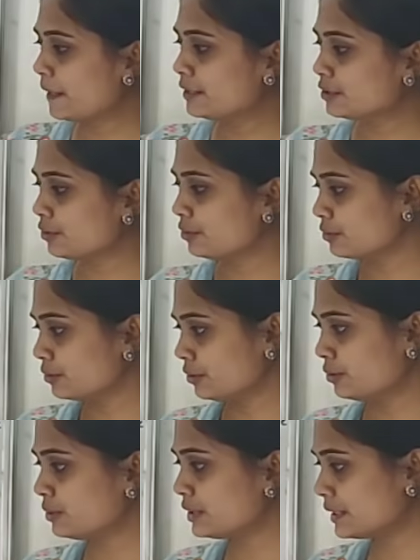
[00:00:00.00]
so you
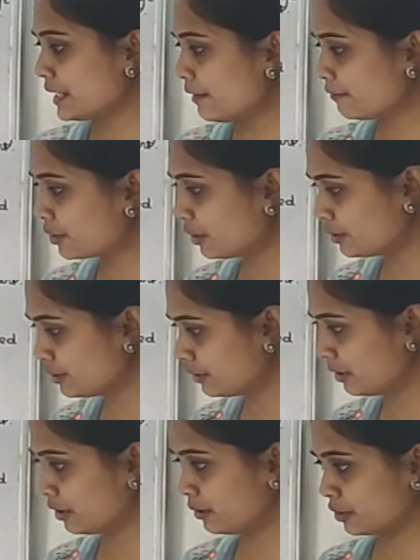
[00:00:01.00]
use a
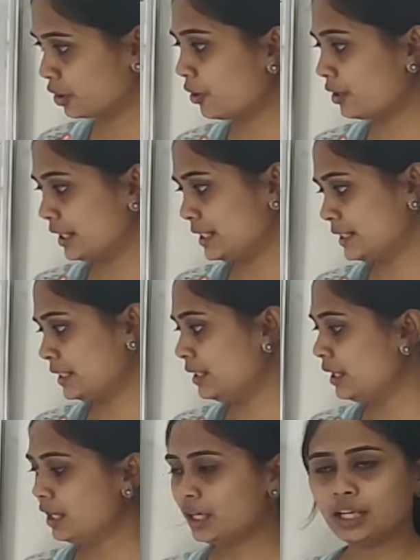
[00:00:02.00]
self-cure
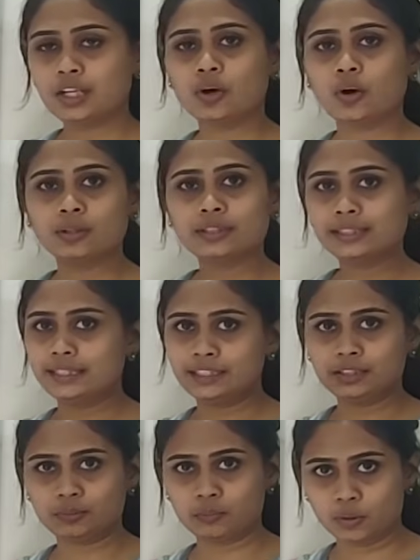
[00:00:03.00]
resin in all the
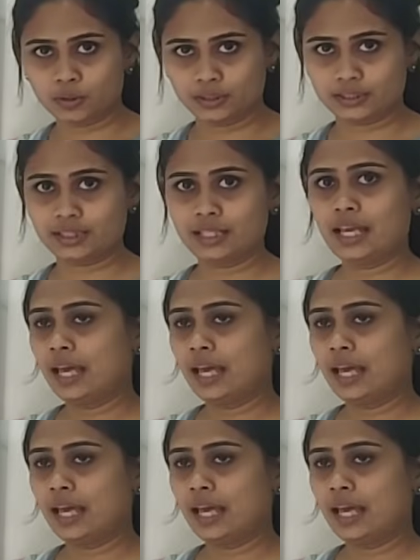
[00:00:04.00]
teeth molds,